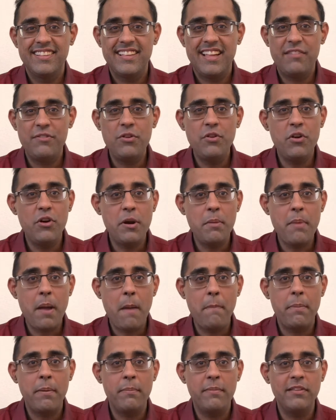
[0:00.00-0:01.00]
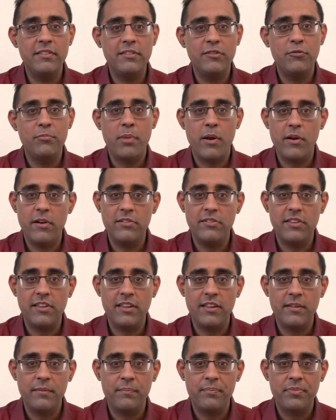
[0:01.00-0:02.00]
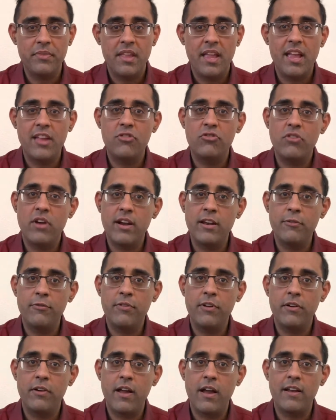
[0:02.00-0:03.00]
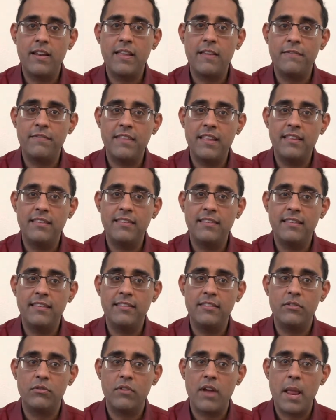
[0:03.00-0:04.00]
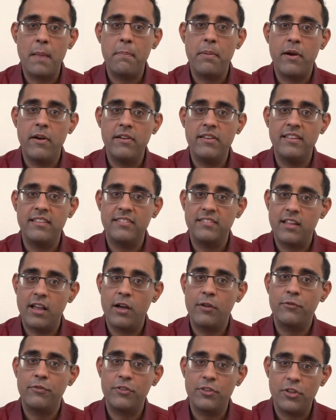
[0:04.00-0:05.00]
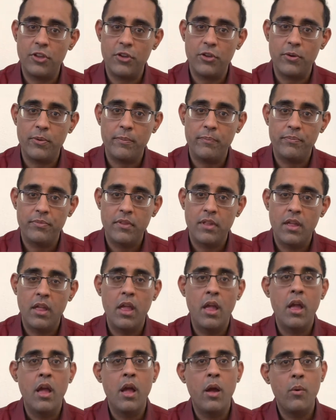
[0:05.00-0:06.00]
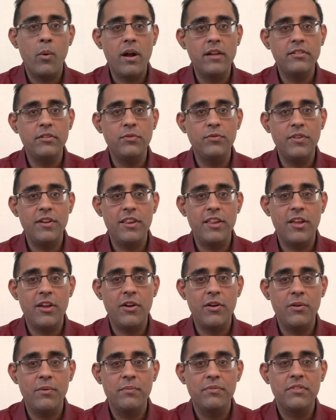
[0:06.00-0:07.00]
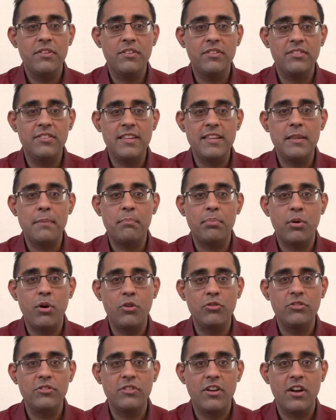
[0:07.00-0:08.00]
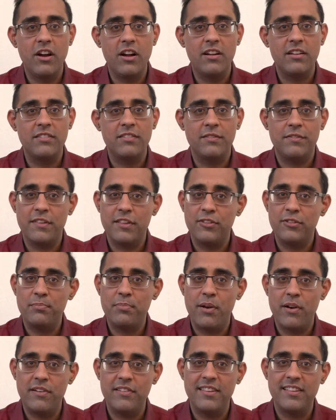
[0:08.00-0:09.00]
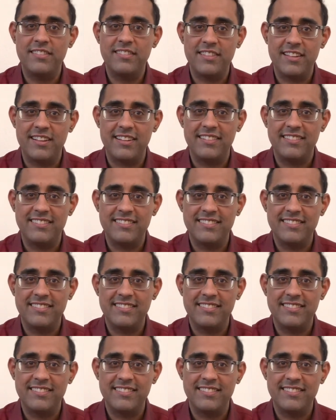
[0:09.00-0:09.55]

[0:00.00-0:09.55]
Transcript: Have you heard about permissive parenting and trying to figure out if this is the right parenting style for you? Watch this video to see the pros and cons of this parenting style.